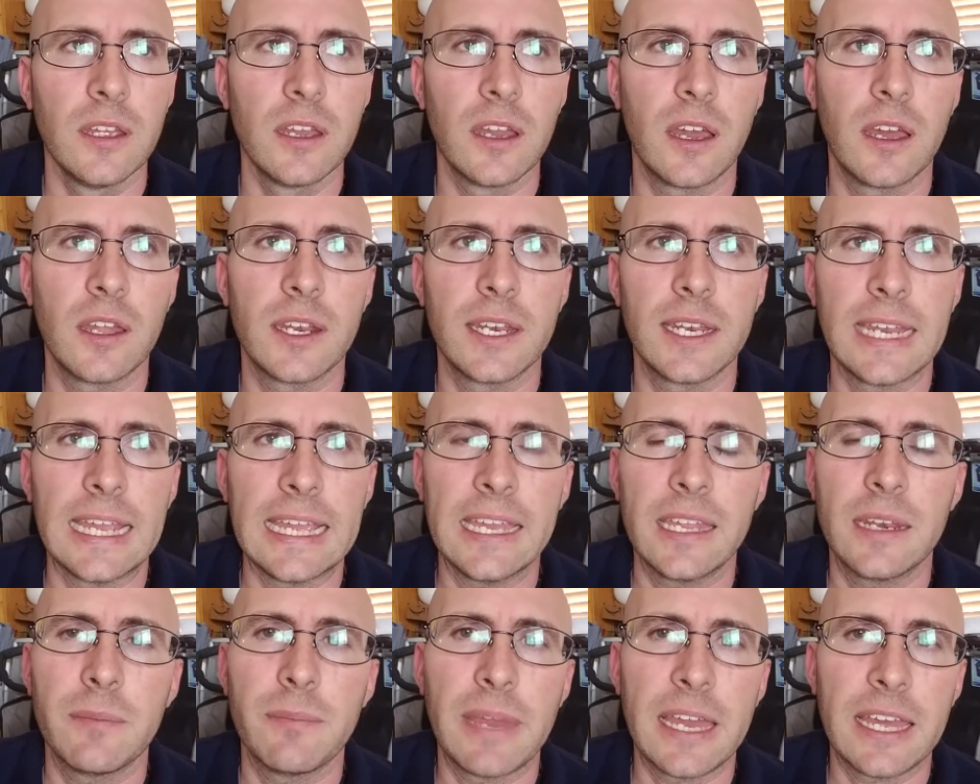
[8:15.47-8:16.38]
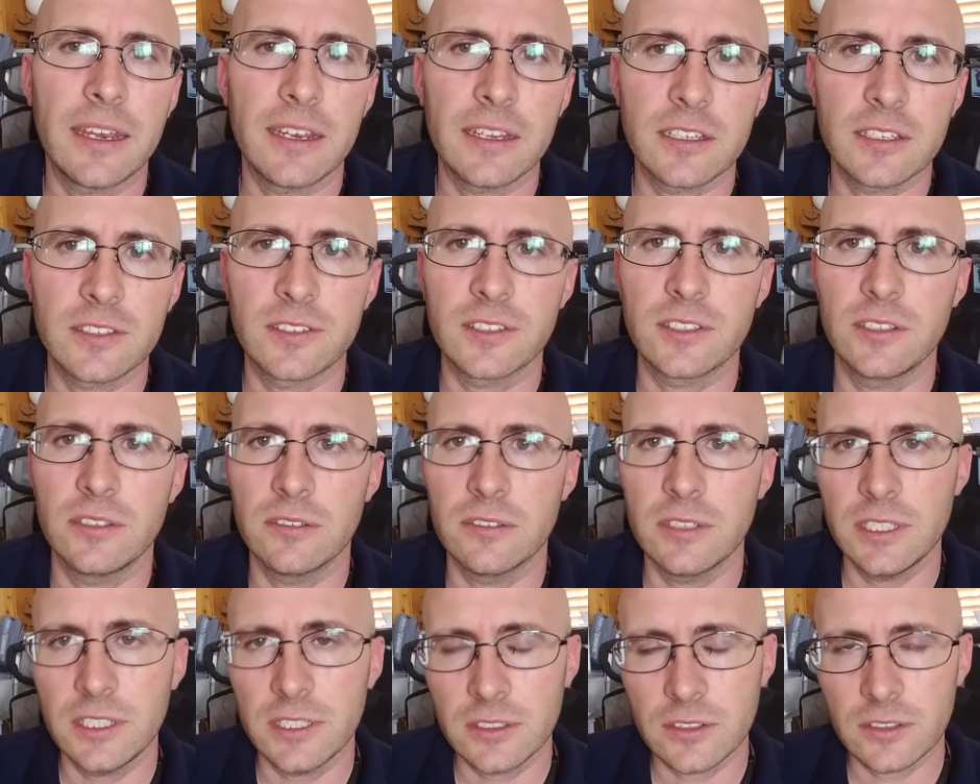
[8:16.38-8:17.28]
on an animatic
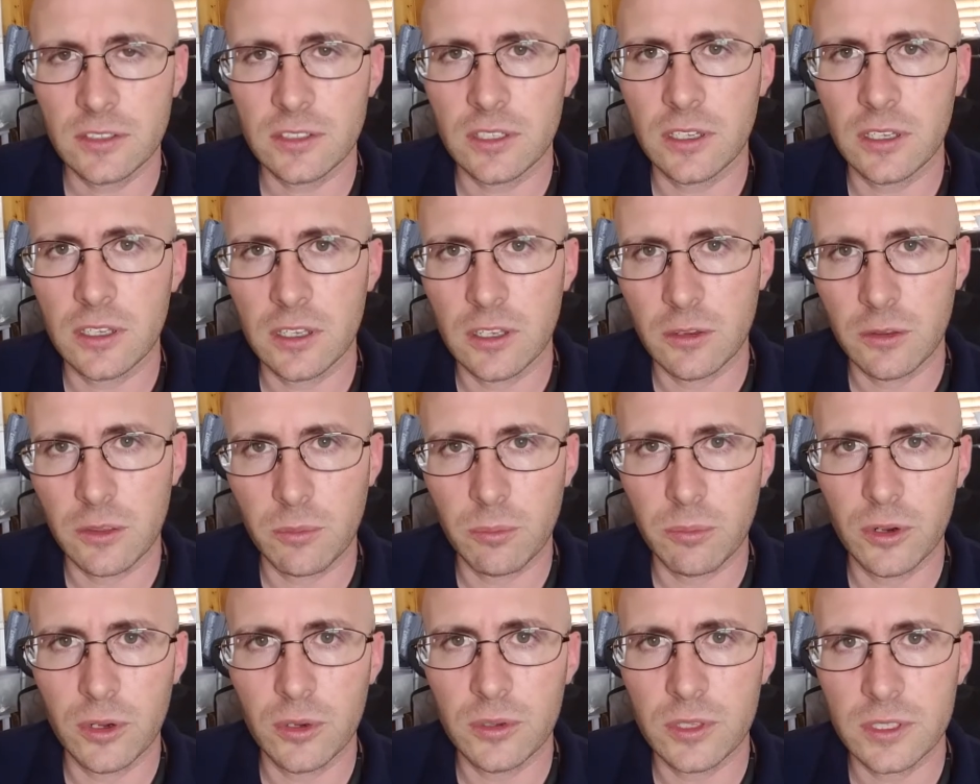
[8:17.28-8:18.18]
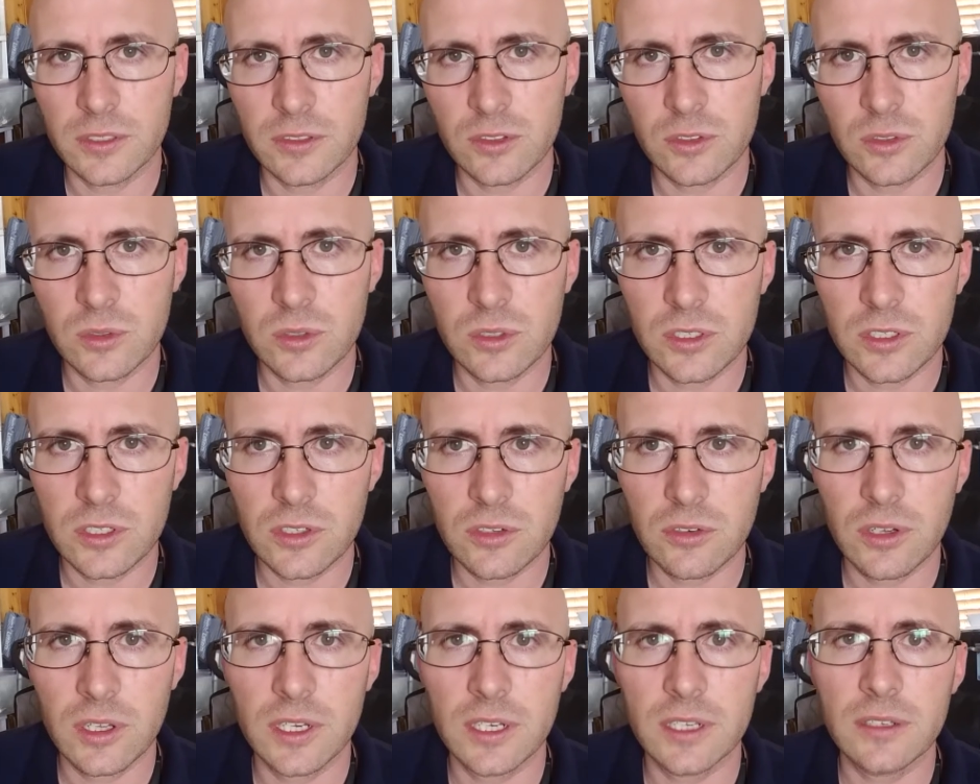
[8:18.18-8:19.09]
series called The Broken Sword
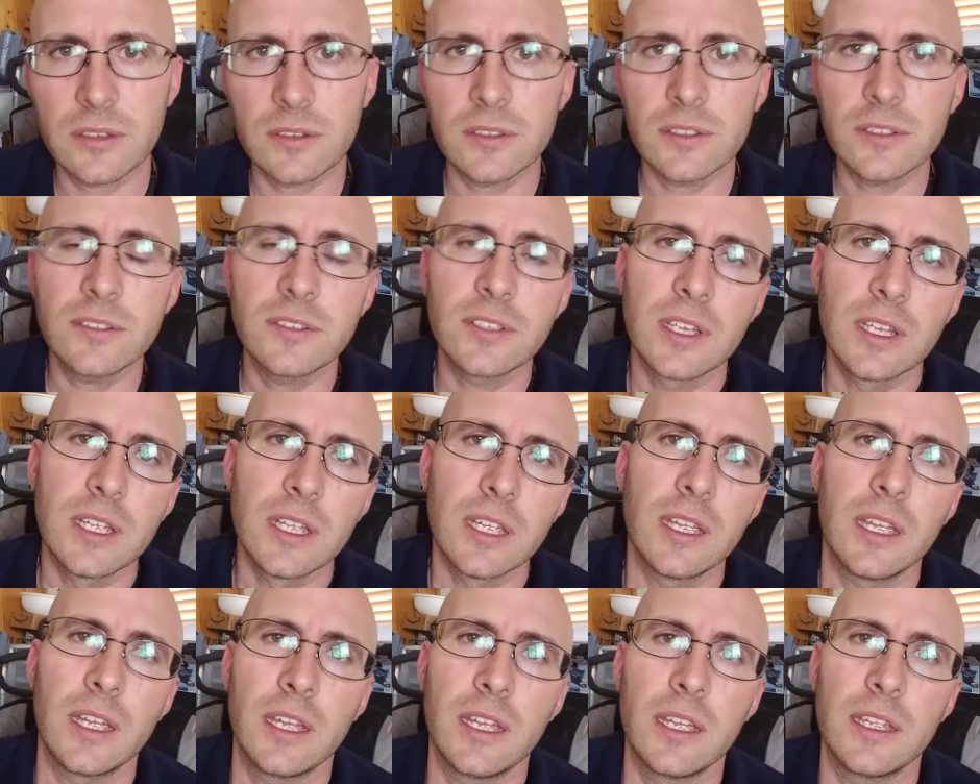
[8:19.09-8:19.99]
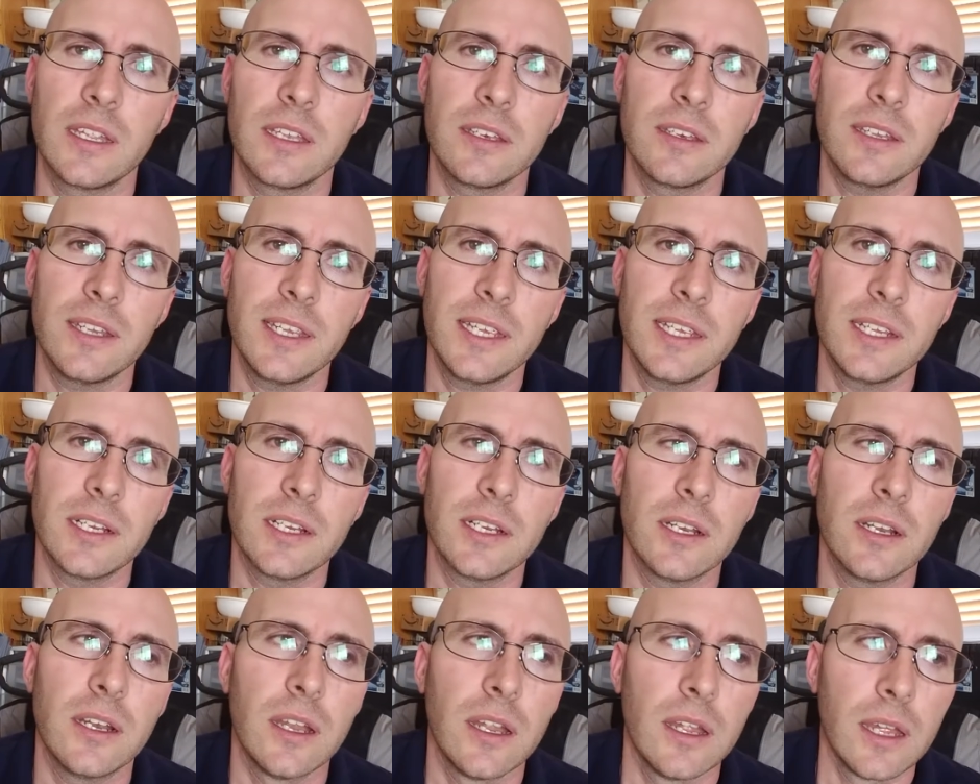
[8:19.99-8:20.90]
Chronicles, and
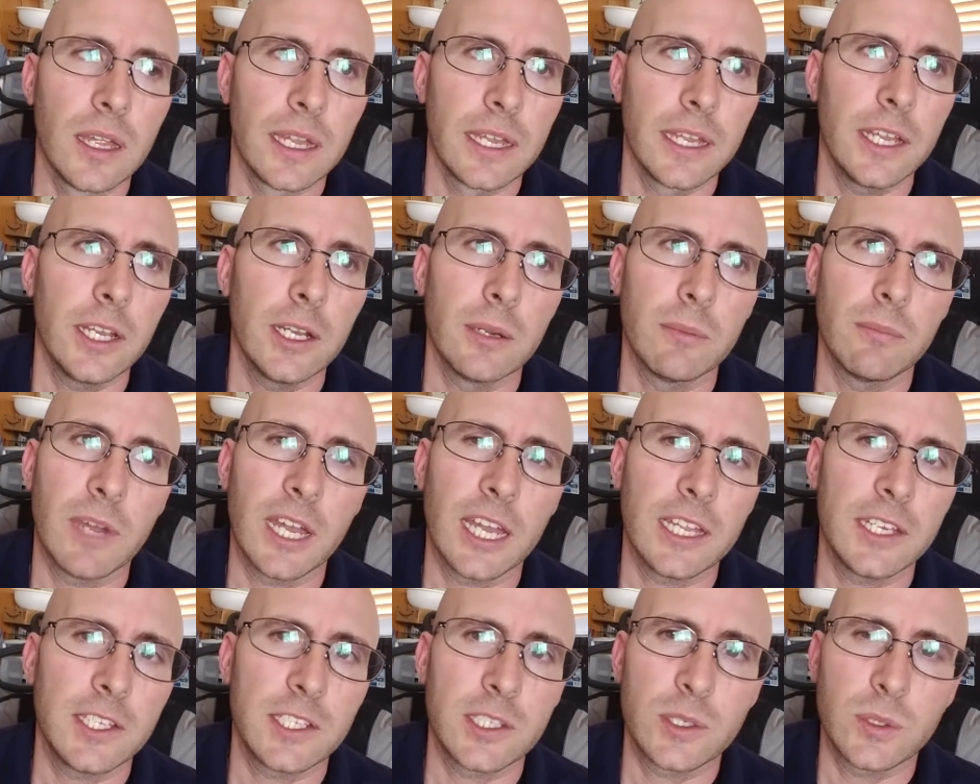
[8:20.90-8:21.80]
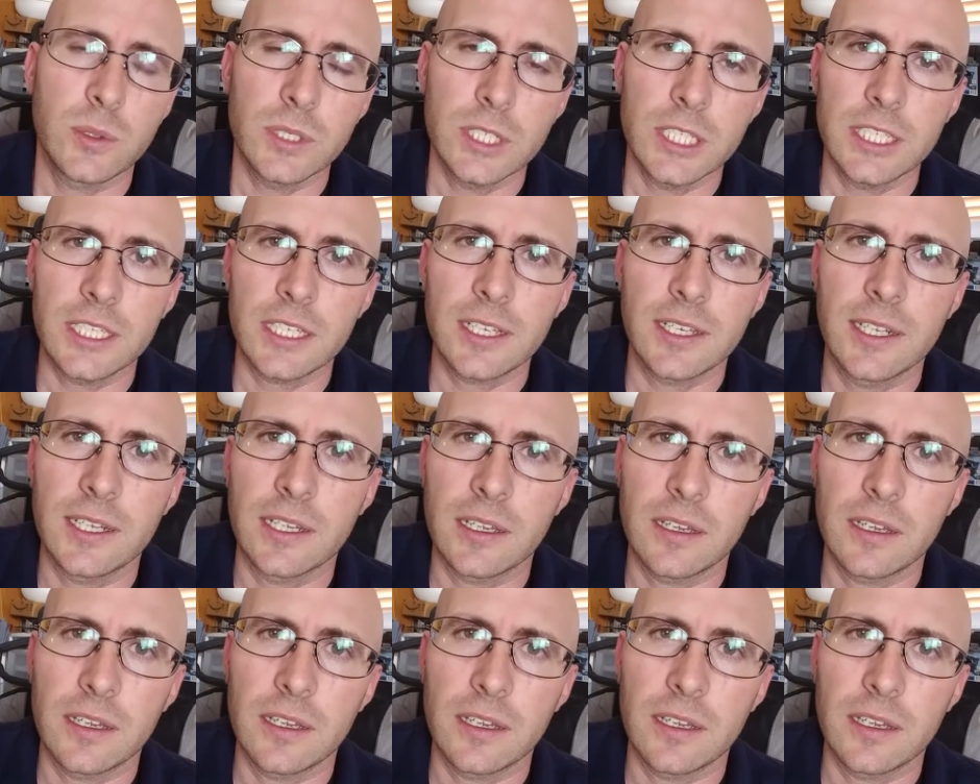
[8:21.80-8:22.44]
here am I to quick.